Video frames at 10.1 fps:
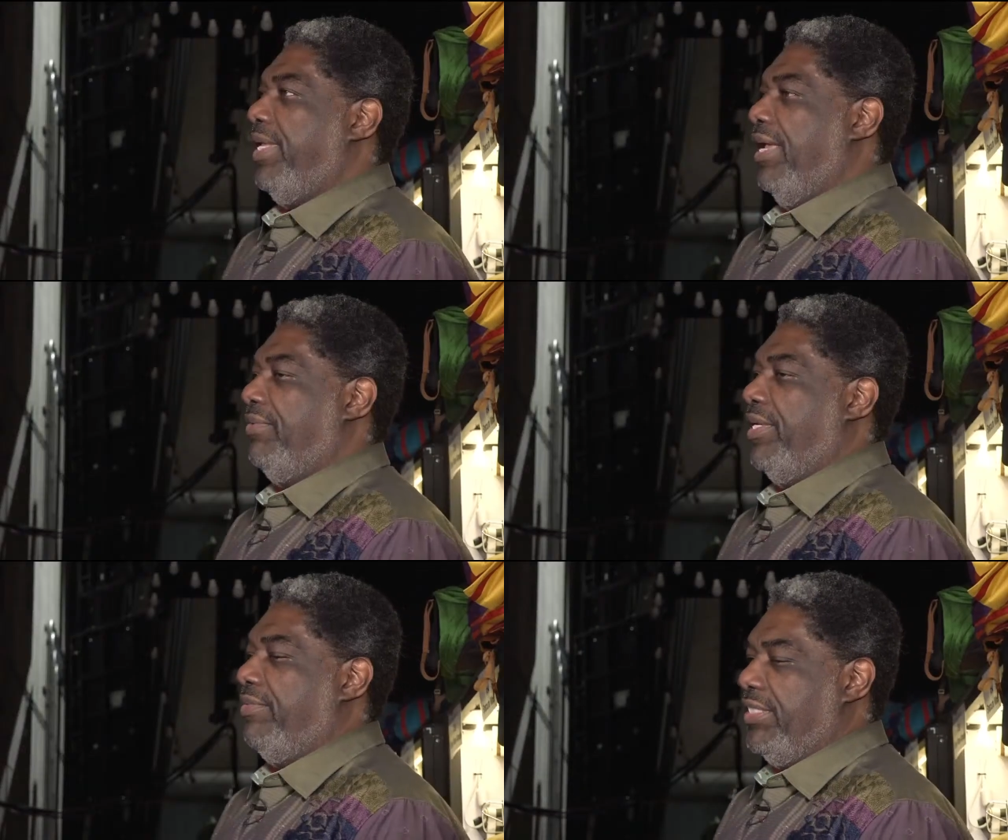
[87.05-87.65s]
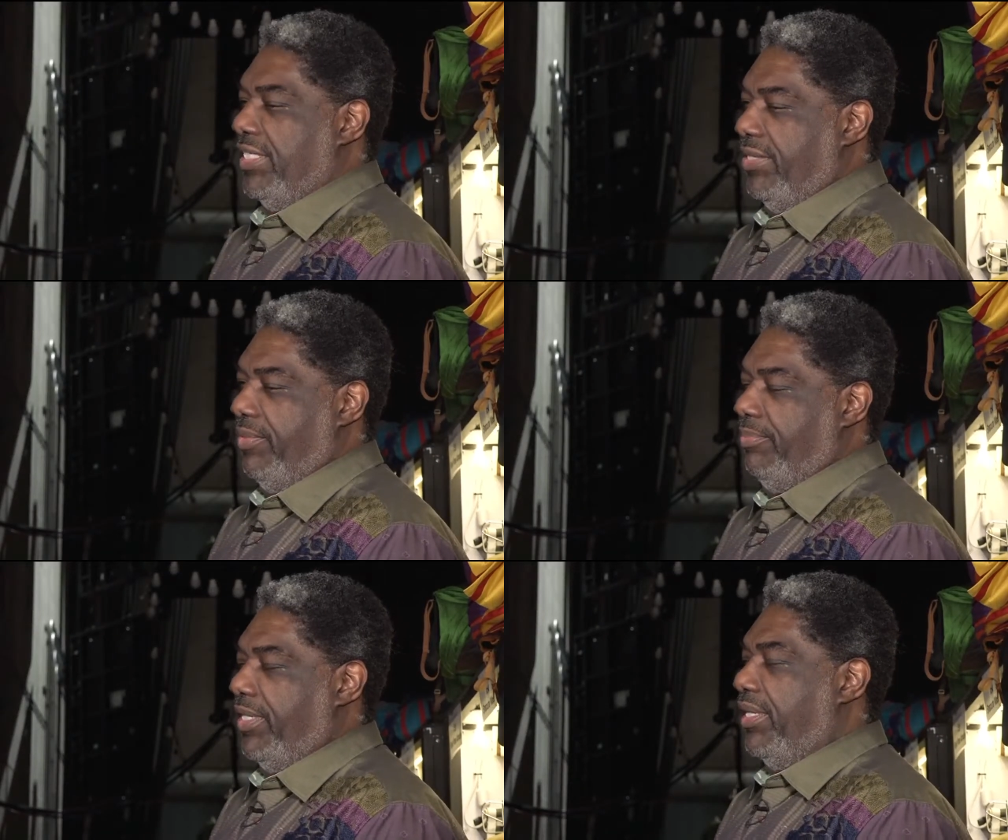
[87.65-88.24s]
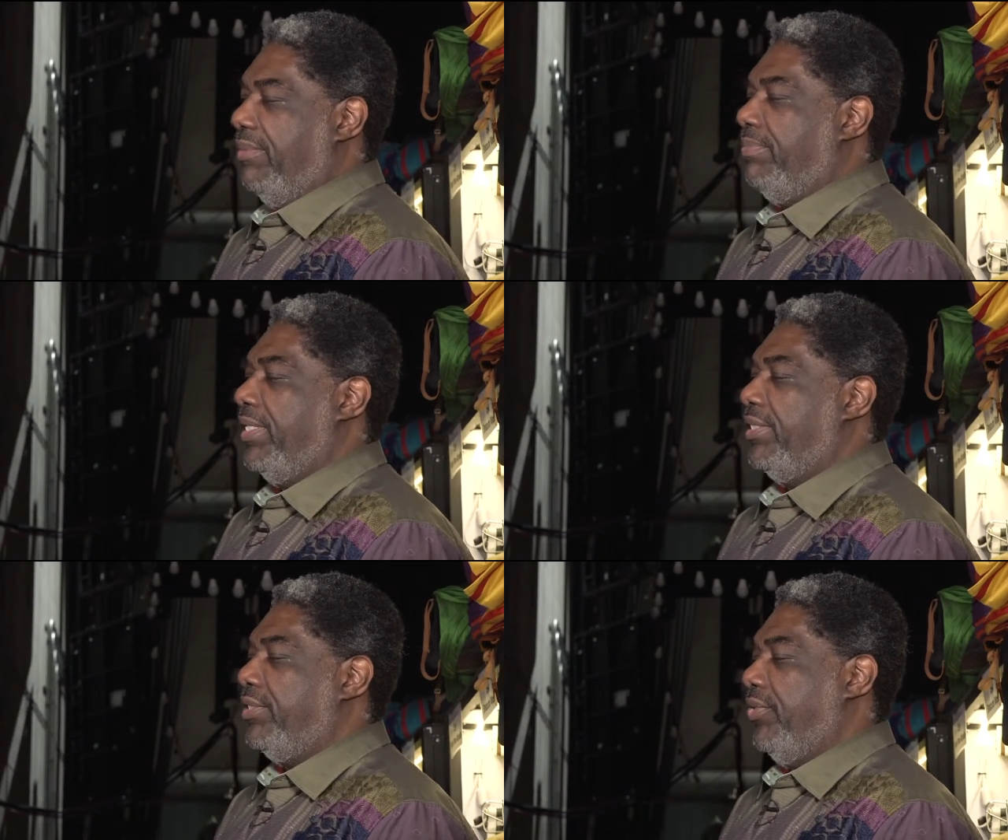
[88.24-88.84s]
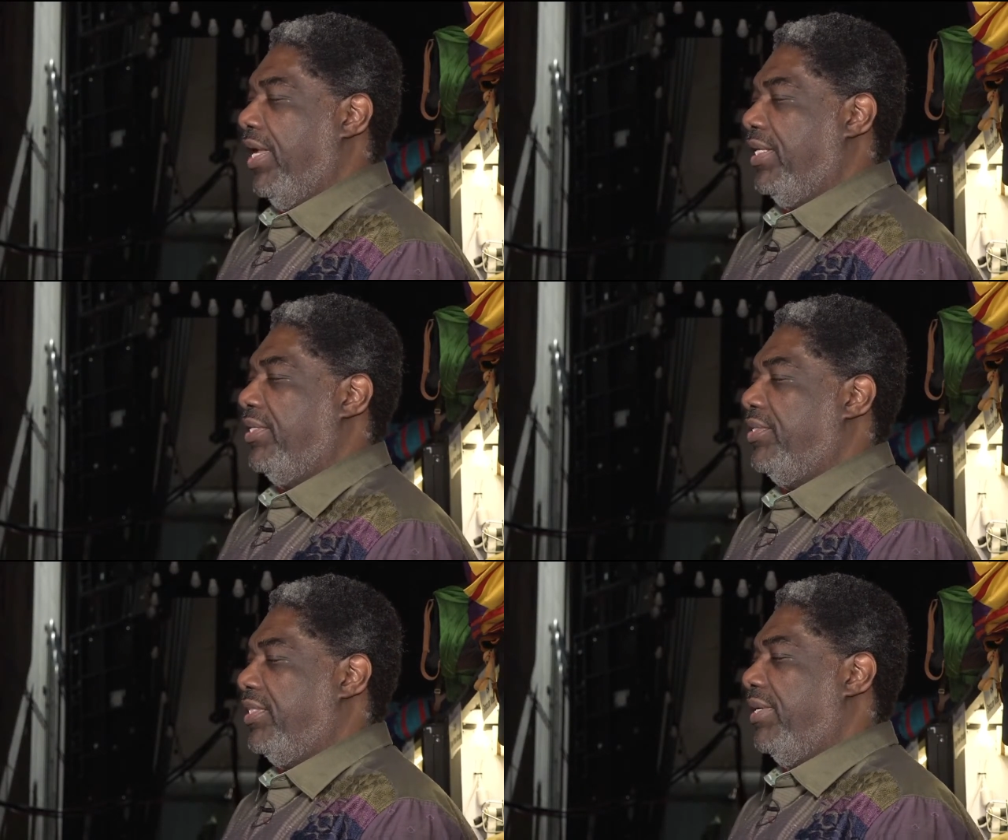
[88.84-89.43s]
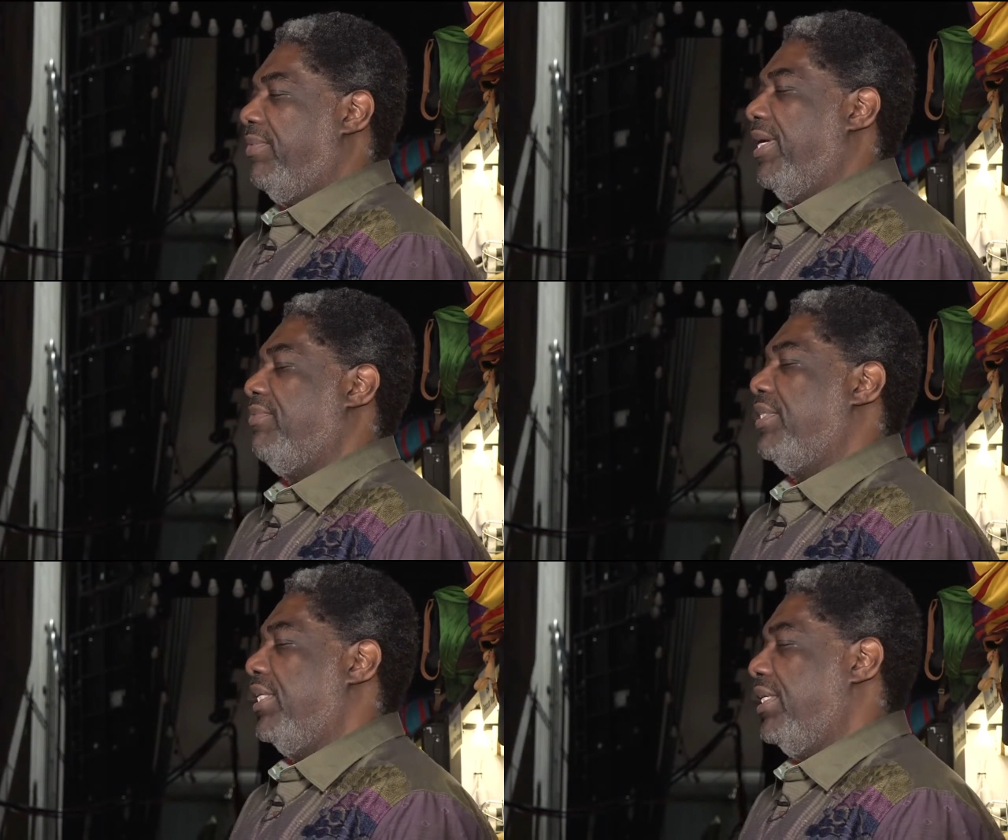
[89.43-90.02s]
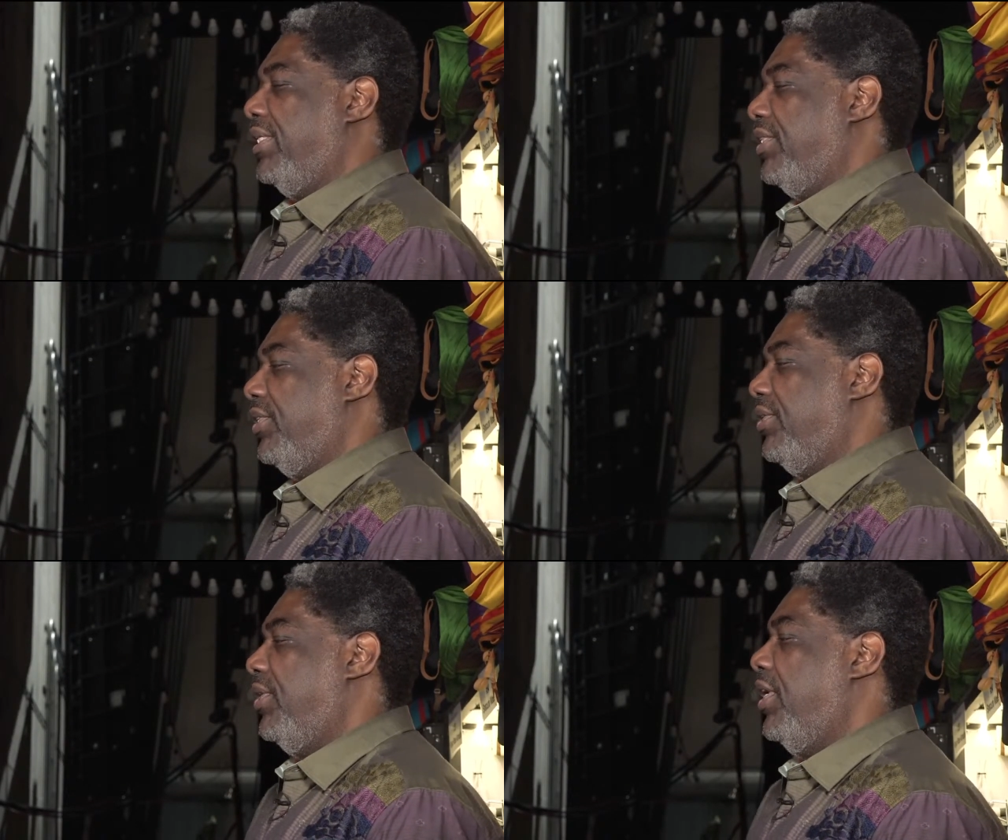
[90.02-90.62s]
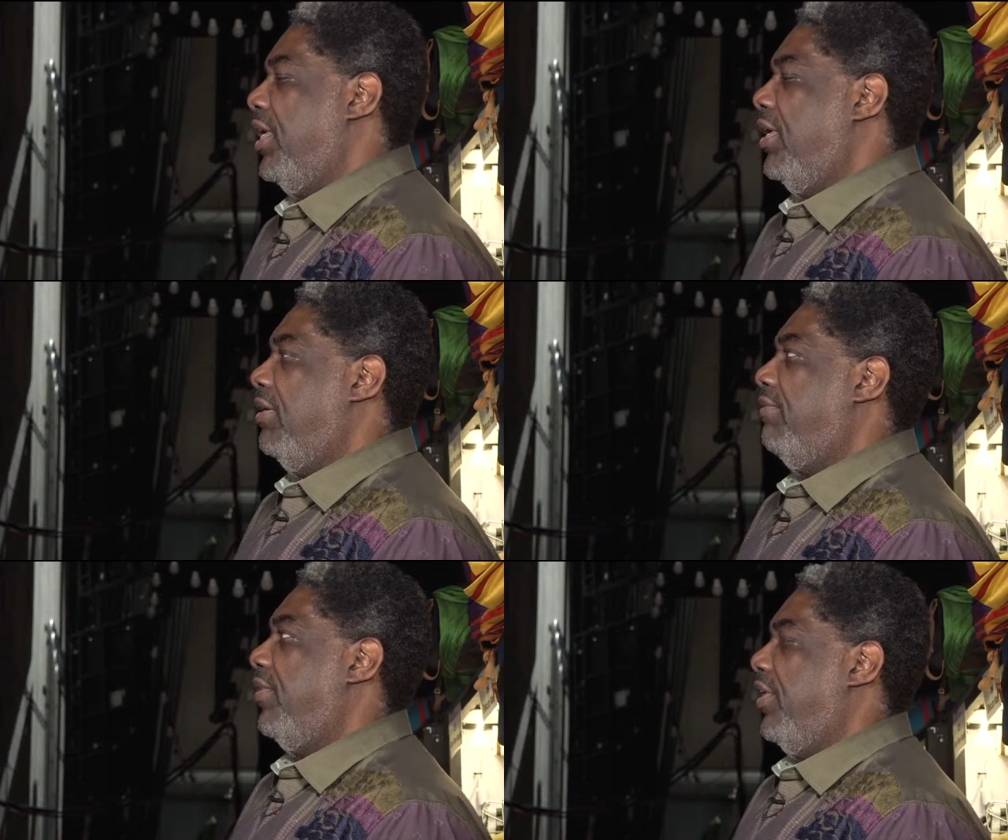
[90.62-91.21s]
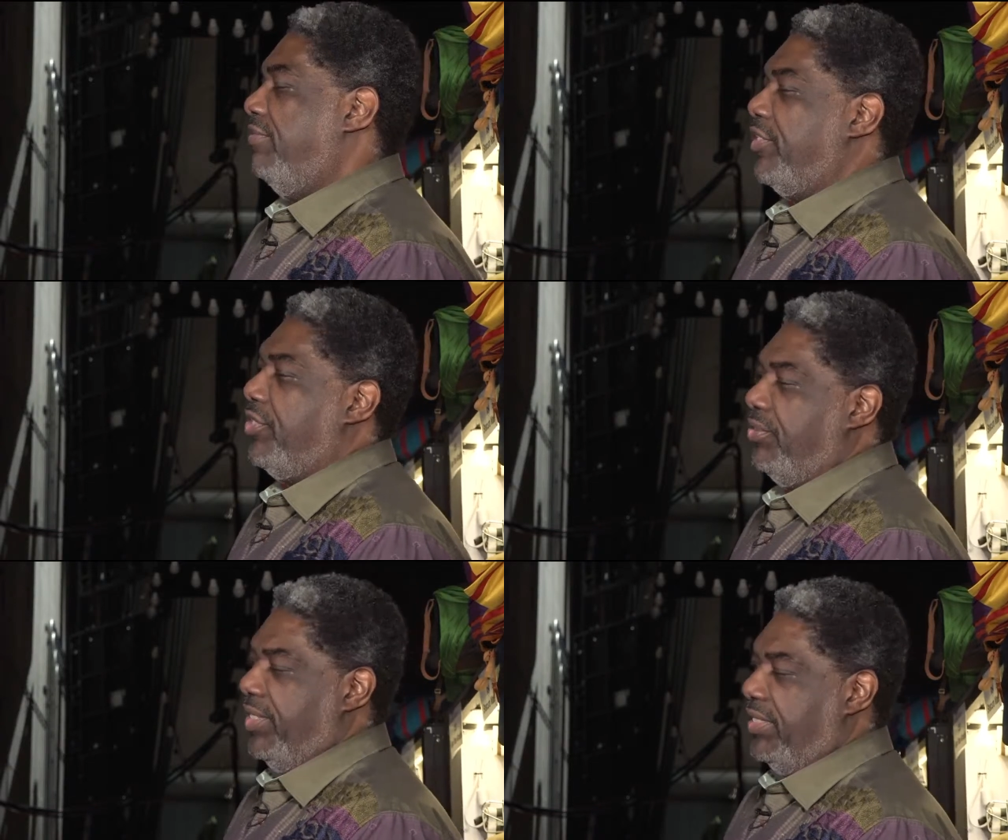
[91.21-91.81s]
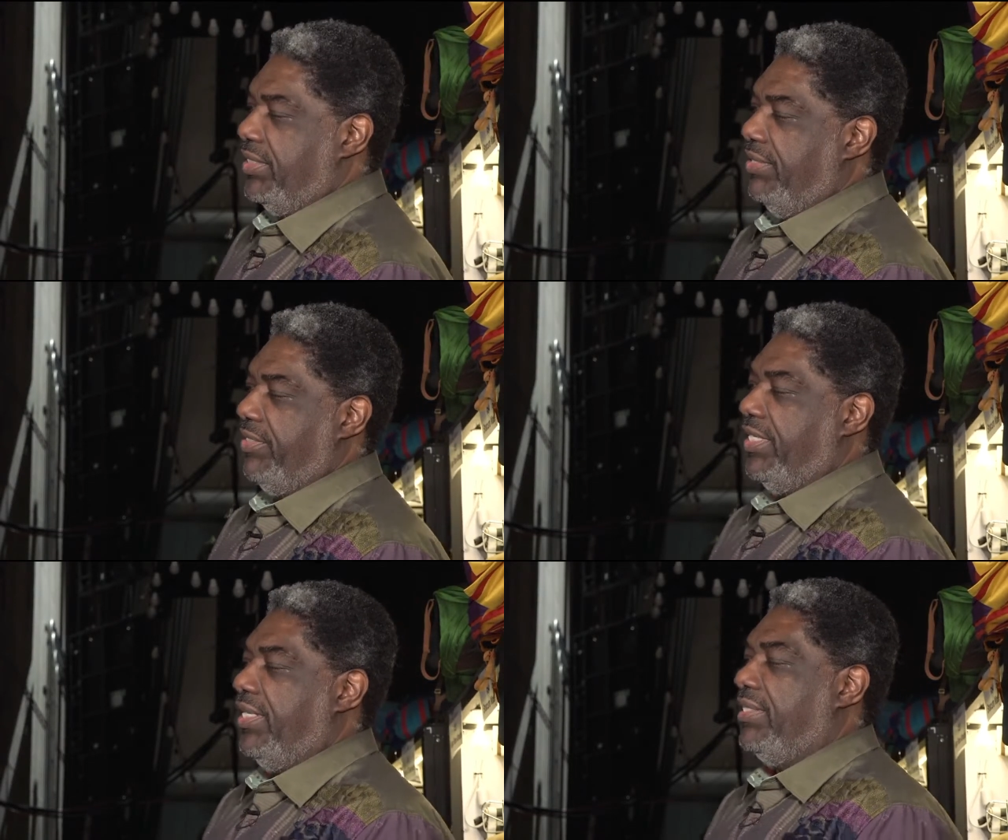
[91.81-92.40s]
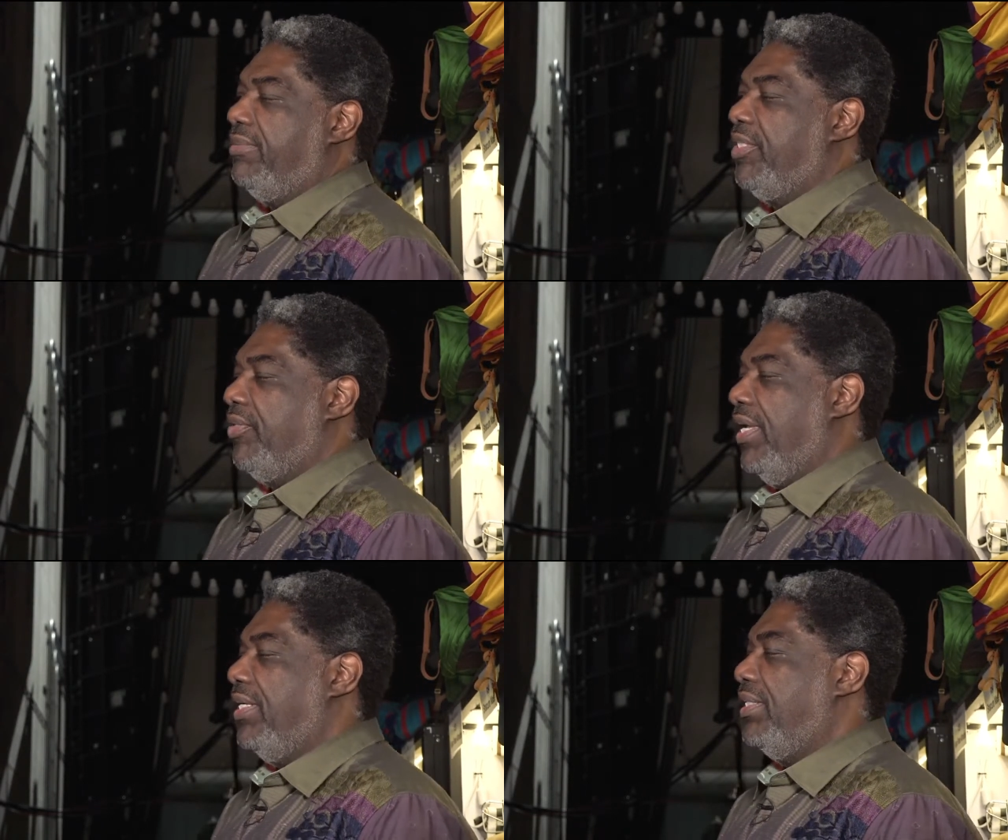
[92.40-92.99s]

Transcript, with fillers: we have every city we pick up uh, dry cleaners that we have to take it to every two weeks, everything has to be